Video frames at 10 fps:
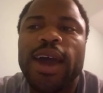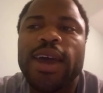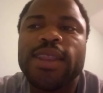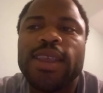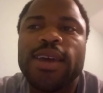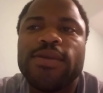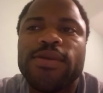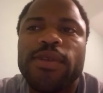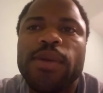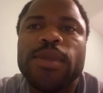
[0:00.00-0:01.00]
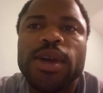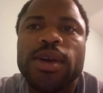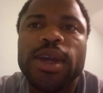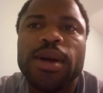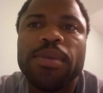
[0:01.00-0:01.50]
And then from
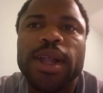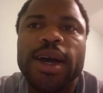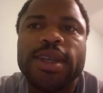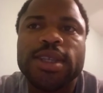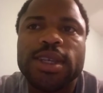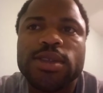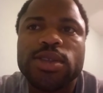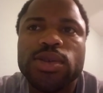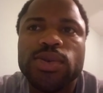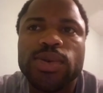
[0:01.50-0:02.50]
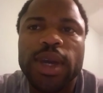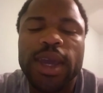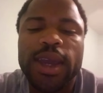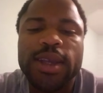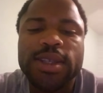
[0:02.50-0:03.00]
there, it applies it to
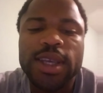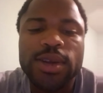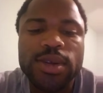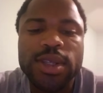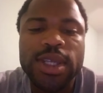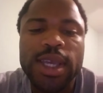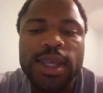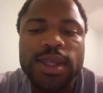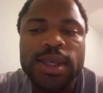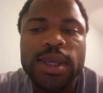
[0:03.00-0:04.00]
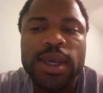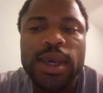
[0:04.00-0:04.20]
a single seat.